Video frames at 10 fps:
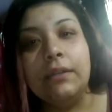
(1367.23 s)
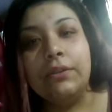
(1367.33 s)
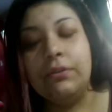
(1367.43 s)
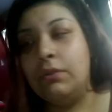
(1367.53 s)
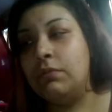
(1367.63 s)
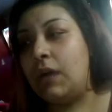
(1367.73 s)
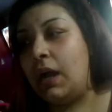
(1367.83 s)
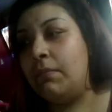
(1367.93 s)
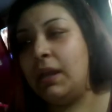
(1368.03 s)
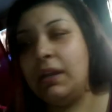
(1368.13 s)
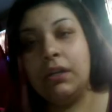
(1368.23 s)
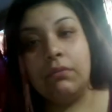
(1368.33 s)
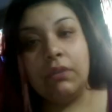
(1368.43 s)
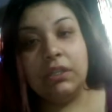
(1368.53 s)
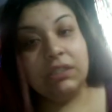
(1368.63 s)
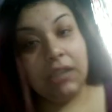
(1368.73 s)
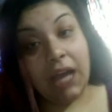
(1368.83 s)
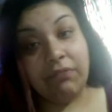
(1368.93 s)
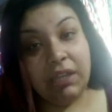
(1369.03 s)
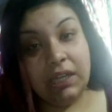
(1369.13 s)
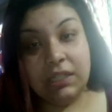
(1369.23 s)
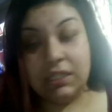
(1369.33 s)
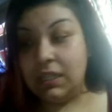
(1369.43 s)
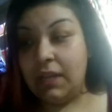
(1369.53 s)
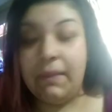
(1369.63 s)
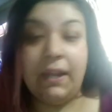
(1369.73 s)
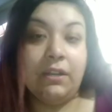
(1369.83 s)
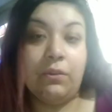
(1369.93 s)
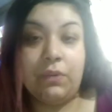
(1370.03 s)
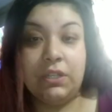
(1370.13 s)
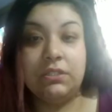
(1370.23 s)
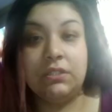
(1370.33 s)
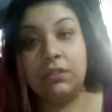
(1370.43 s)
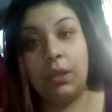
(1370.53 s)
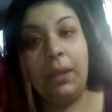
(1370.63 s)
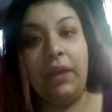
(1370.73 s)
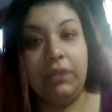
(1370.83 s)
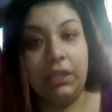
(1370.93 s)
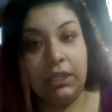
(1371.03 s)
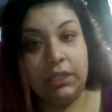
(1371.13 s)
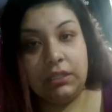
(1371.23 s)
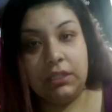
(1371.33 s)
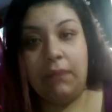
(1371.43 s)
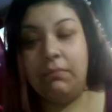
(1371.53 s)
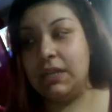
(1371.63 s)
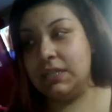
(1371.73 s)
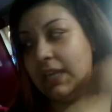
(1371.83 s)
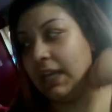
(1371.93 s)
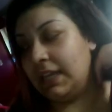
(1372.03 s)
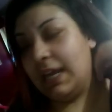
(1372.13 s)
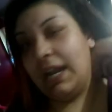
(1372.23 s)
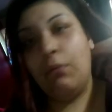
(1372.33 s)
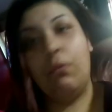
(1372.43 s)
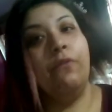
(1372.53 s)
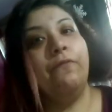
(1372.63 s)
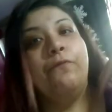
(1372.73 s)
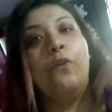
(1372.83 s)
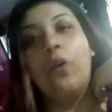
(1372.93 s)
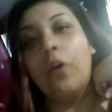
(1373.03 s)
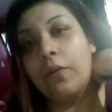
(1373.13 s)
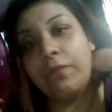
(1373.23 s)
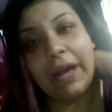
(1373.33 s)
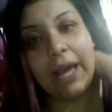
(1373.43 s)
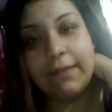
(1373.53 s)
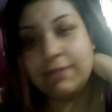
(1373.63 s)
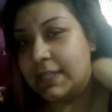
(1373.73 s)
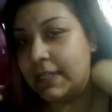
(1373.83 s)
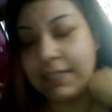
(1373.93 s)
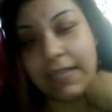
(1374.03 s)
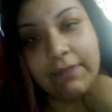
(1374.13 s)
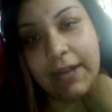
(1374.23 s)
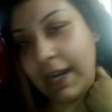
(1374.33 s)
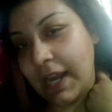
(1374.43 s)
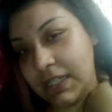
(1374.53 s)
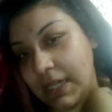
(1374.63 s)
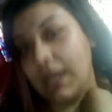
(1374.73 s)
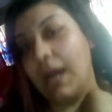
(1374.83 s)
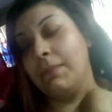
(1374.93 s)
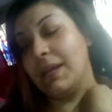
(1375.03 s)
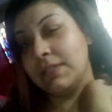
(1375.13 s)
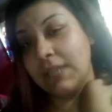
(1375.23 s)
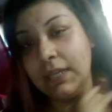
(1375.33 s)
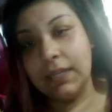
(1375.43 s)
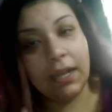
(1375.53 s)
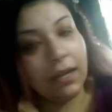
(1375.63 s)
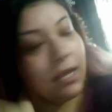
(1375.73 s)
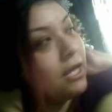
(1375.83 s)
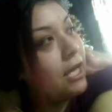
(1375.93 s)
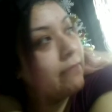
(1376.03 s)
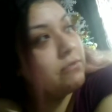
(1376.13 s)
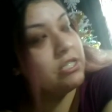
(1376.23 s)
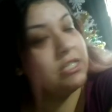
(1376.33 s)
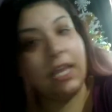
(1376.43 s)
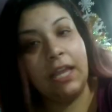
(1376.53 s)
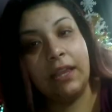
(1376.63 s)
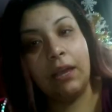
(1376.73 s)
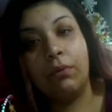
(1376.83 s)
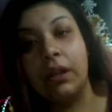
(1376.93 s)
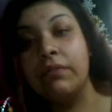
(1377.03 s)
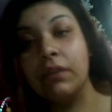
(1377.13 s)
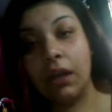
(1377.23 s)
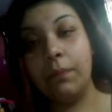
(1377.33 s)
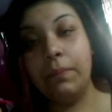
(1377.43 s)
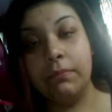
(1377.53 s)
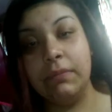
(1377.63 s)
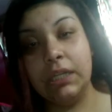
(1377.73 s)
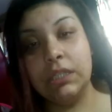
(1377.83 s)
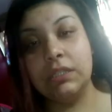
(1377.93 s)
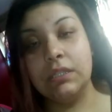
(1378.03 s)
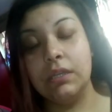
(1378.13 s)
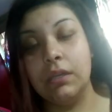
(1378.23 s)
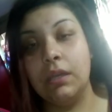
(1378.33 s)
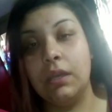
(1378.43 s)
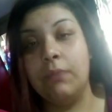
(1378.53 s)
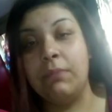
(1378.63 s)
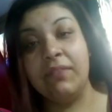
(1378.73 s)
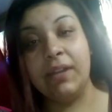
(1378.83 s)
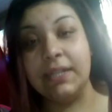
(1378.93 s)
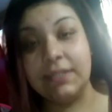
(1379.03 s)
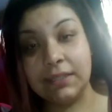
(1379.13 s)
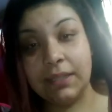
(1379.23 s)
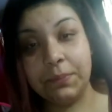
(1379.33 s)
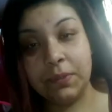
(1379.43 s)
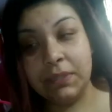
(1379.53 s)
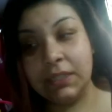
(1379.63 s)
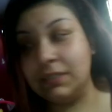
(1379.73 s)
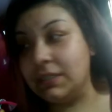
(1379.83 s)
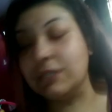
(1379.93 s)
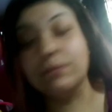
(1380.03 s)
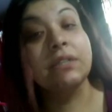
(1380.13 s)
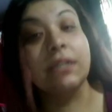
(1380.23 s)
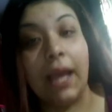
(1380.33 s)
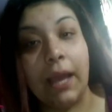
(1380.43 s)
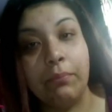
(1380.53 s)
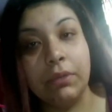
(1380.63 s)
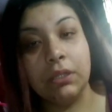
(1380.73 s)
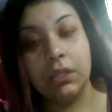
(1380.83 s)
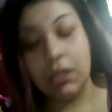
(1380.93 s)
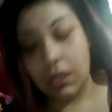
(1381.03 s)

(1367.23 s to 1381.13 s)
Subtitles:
I'm not in a rush to have kids, and I'm not in a rush to stop having kids. I'm not saying that I want 4, 5, 6, 7, 8, 9, 10. I'm not saying that. I'm just saying that whatever God permits, and my Virgencita permits, that's what's gonna happen.